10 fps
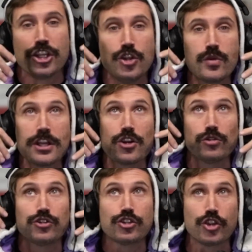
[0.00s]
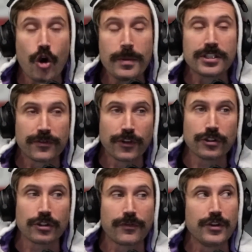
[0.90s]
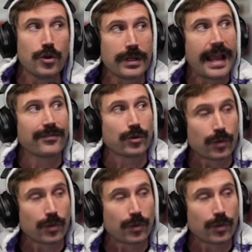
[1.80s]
You can go so much further if you don't have